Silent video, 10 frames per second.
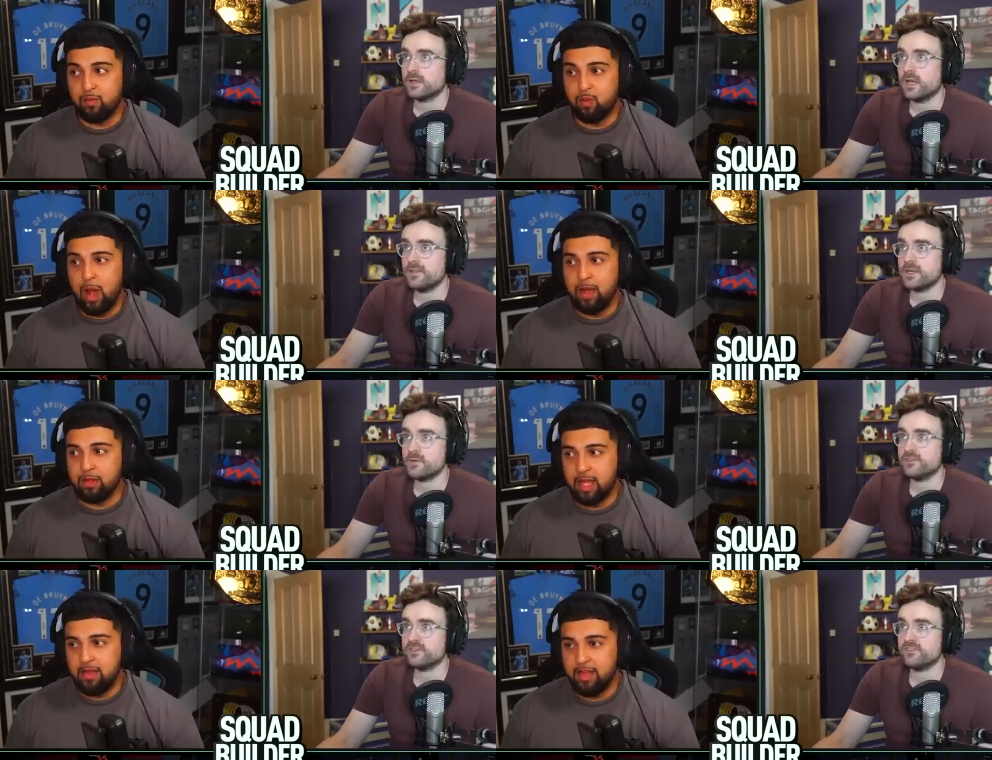Speaker 1: And then he
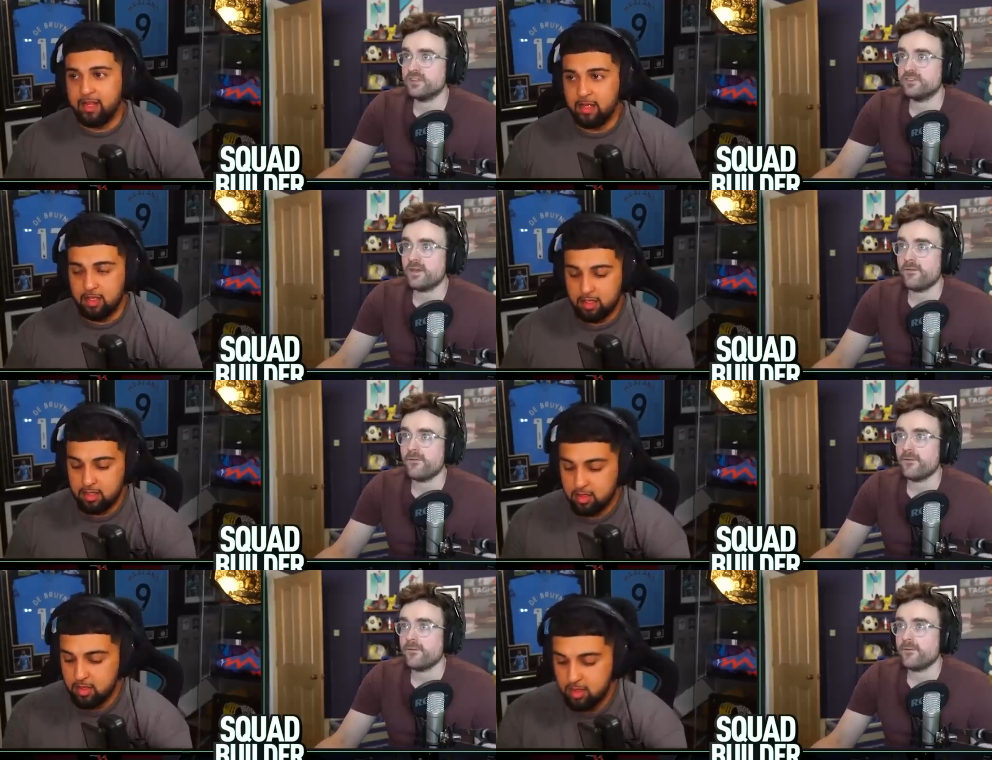went to City.
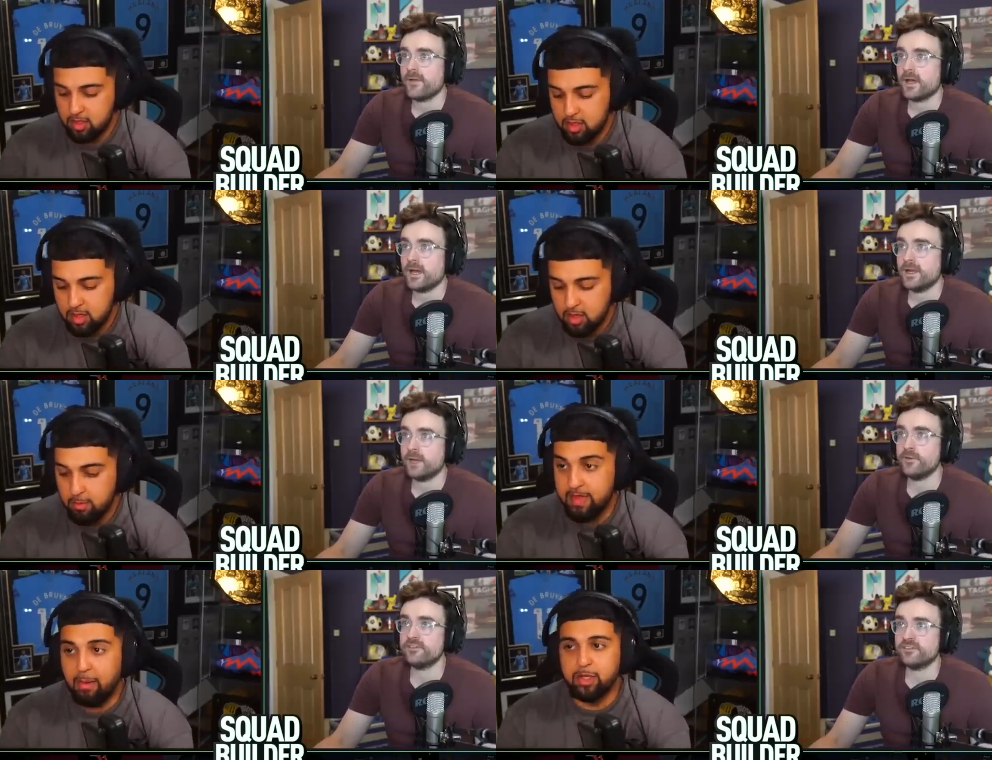And now
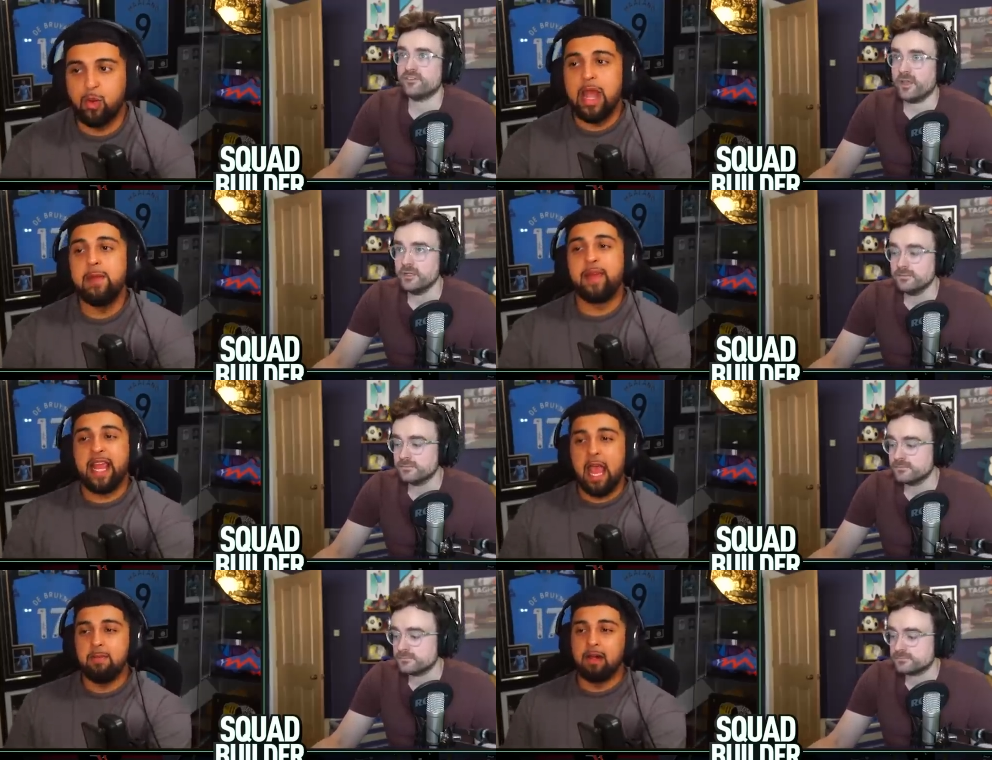
Speaker 2: that was when he
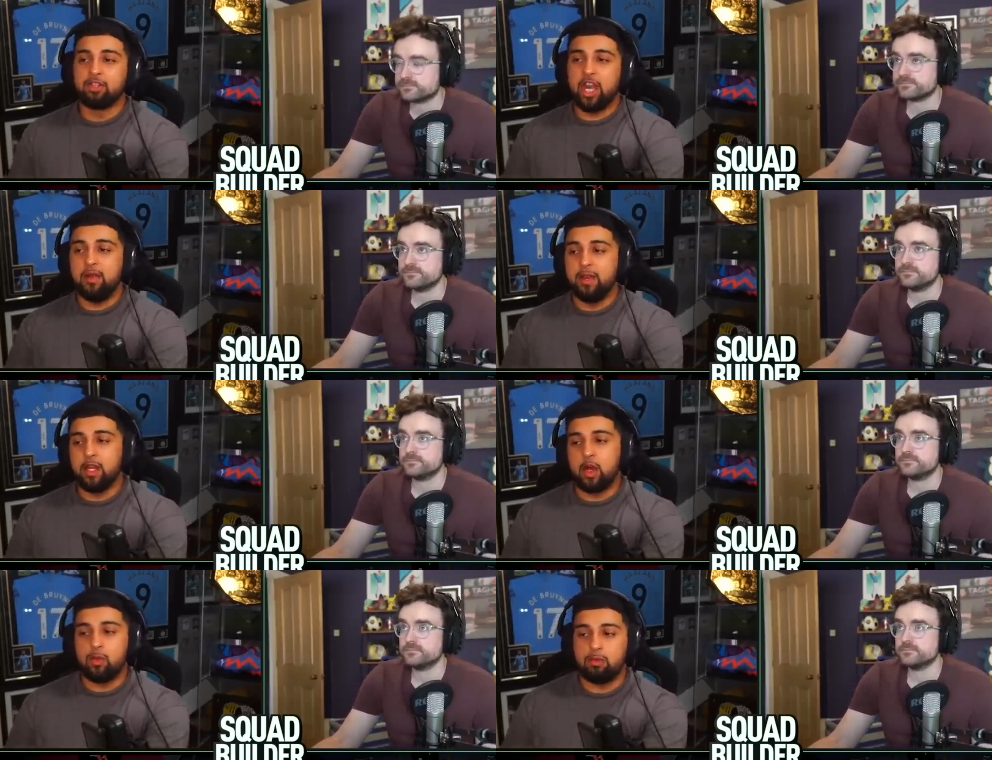became
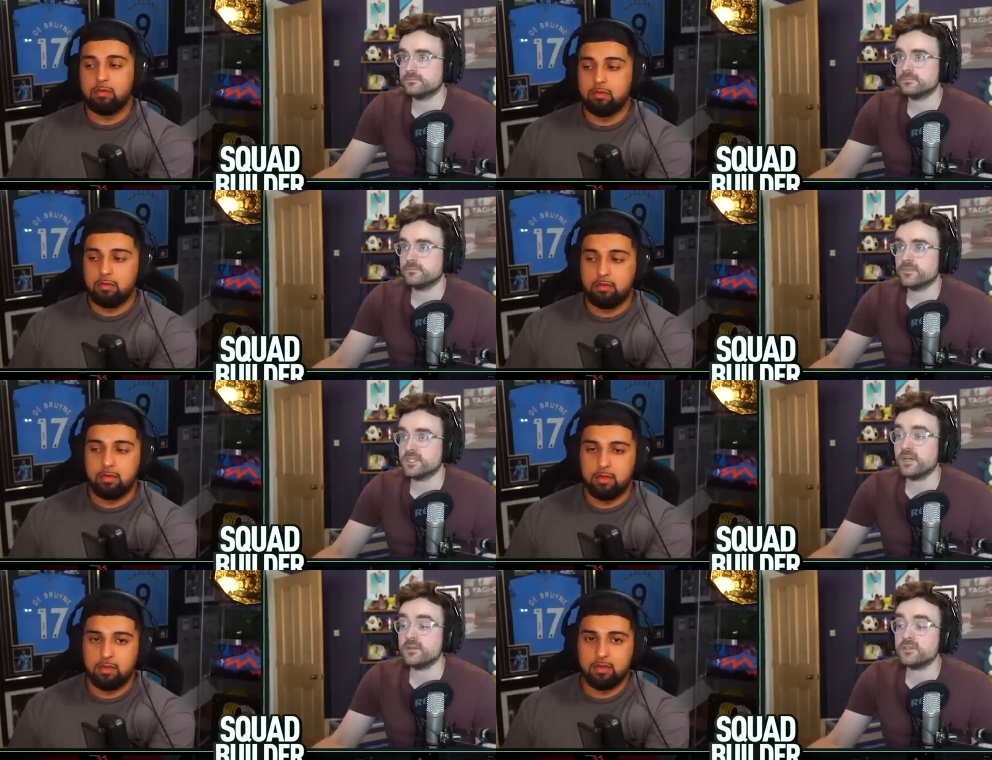Algerian, though.
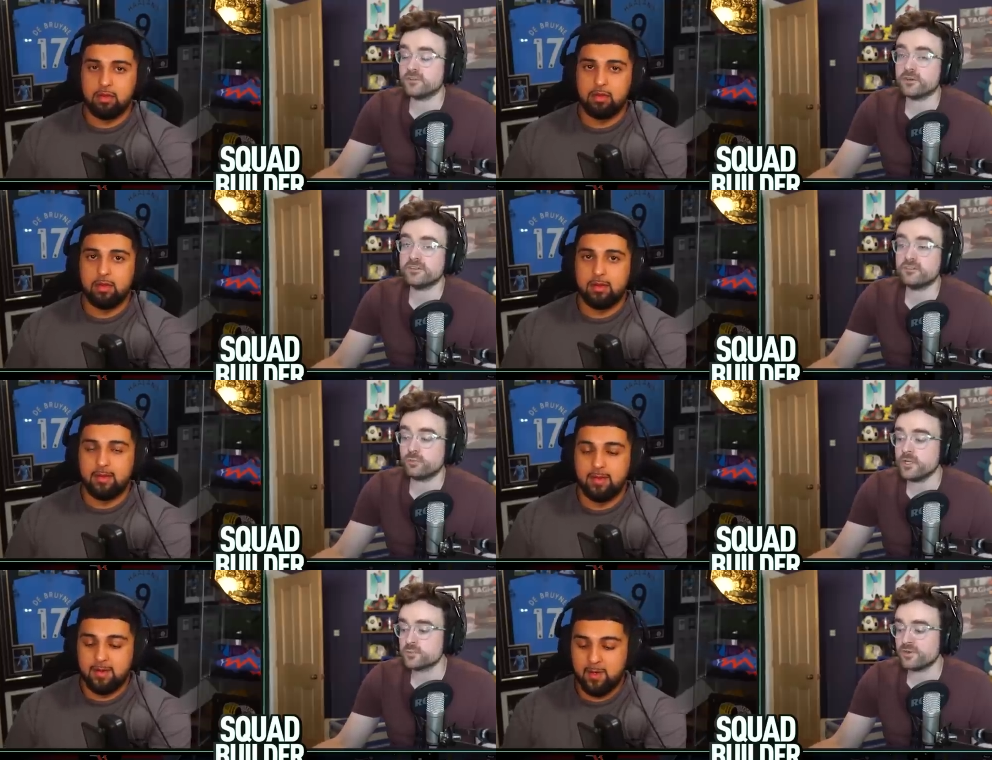
Speaker 1: Yeah, he's already
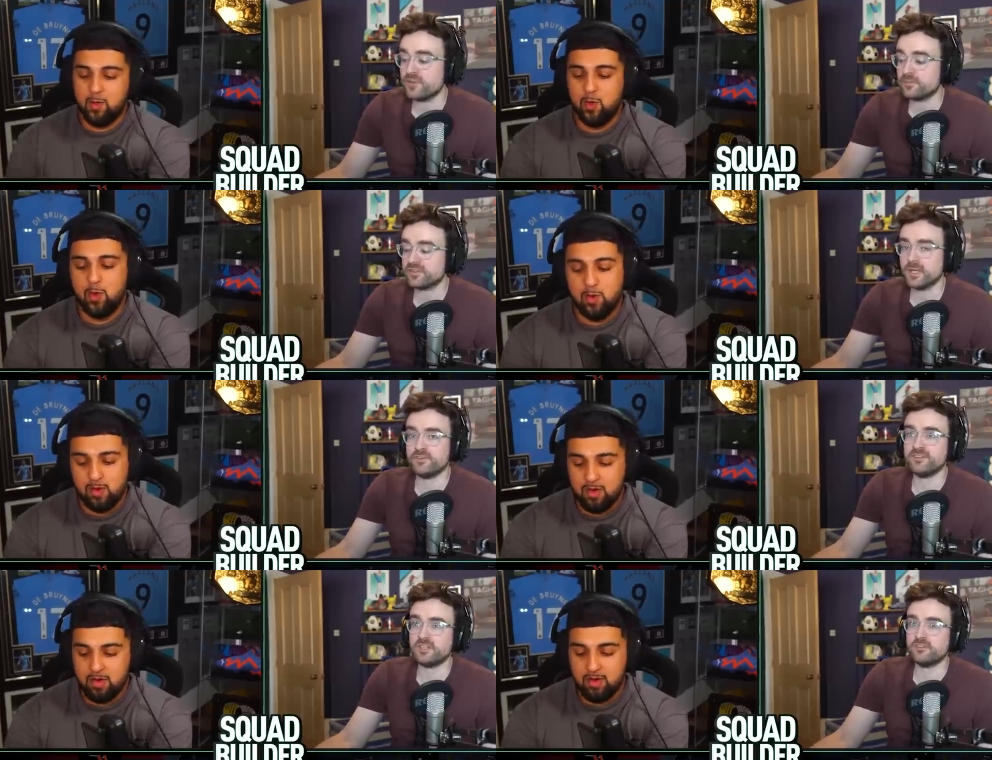switched. But if, I'm saying if
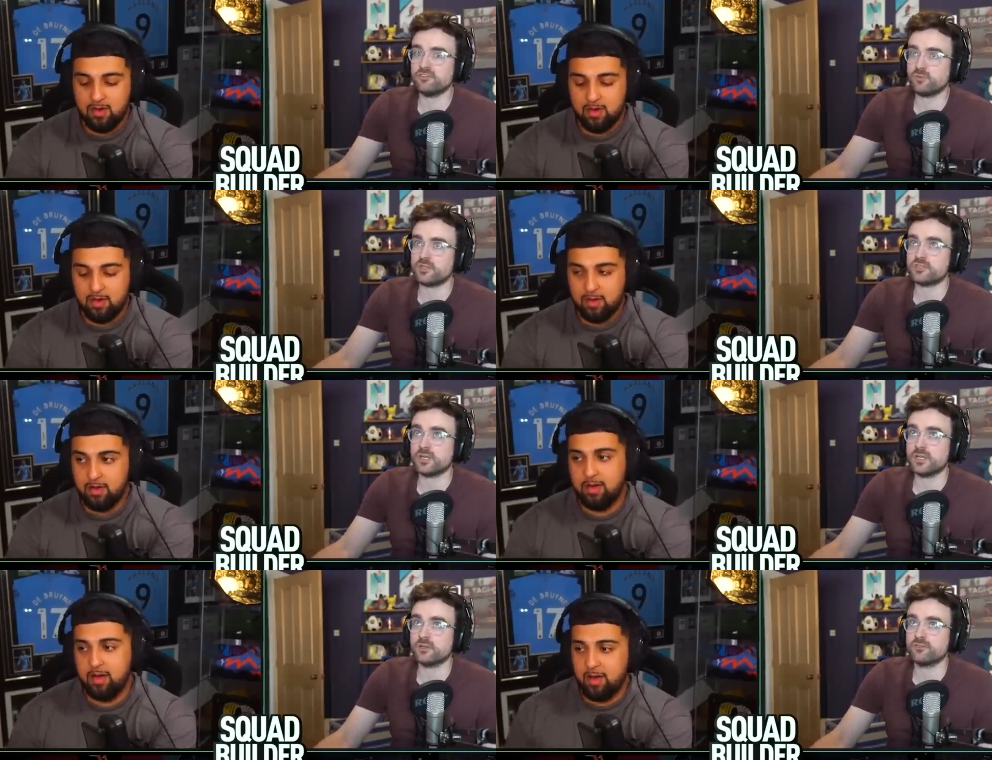he didn't switch, do you
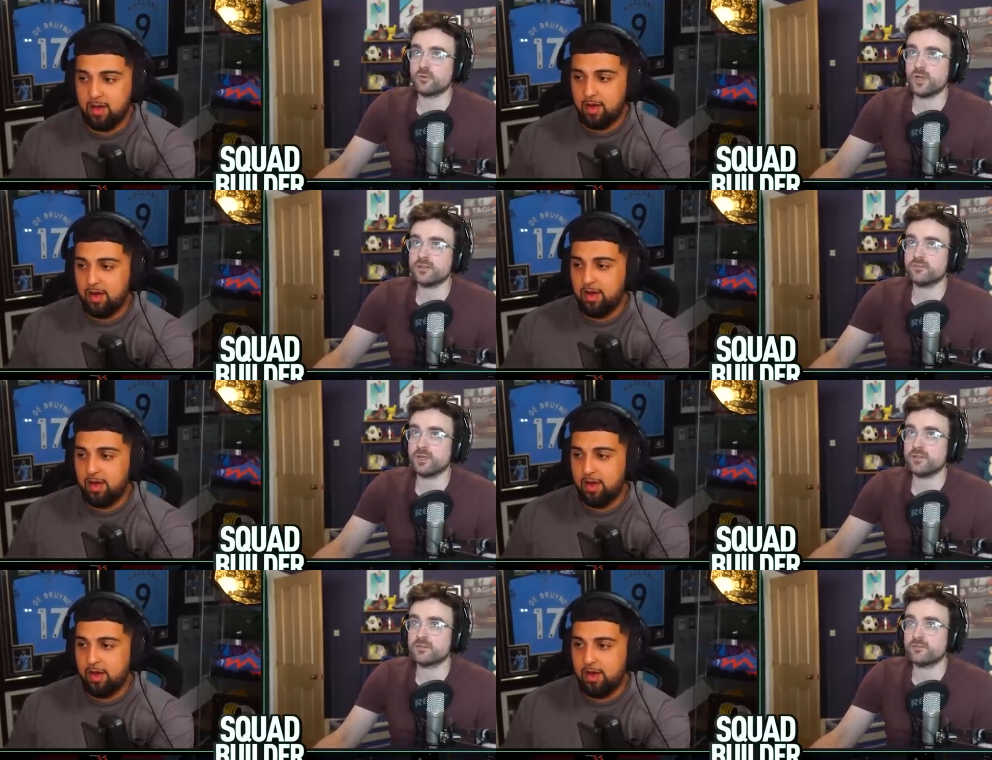reckon he could have worked his
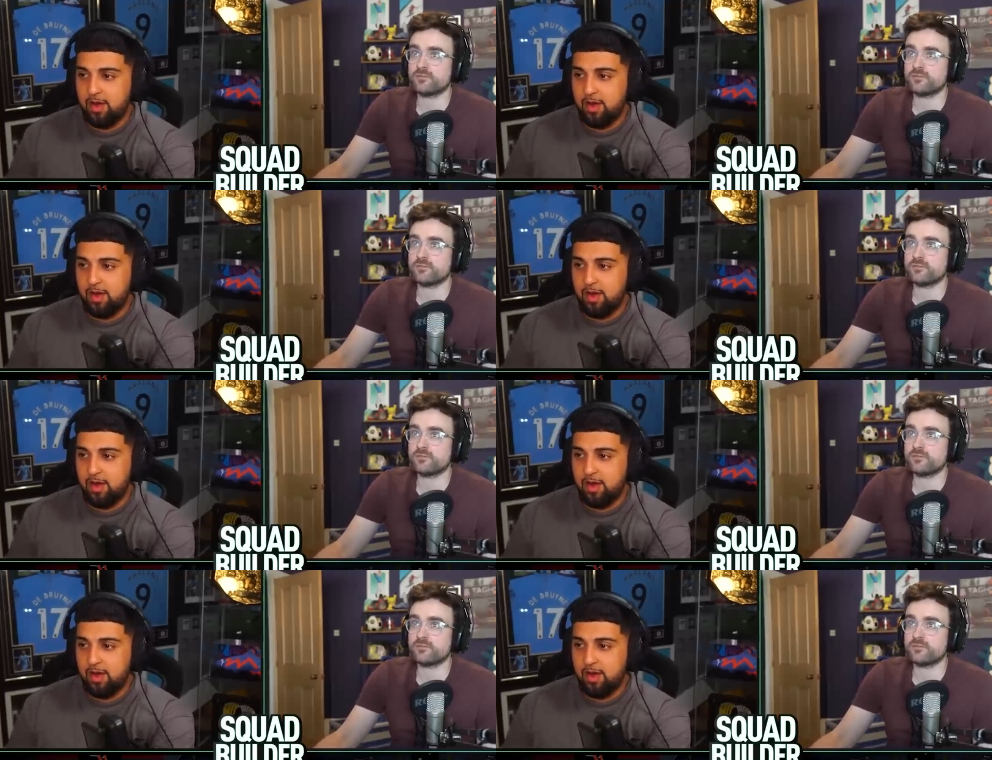way into the